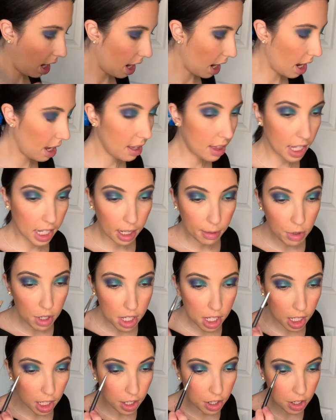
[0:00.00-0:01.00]
I think I'm just
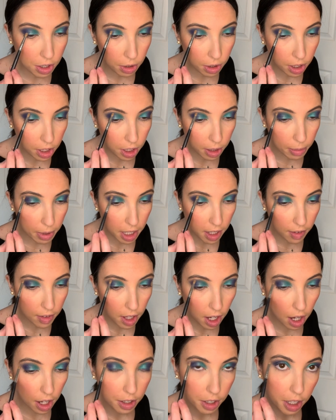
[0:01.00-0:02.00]
going to do a little bit of
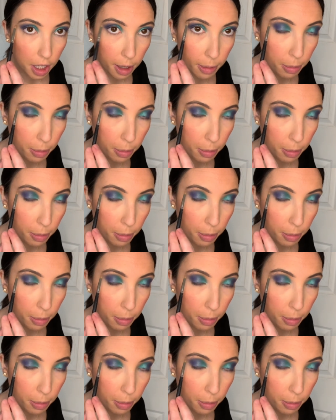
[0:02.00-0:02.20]
the under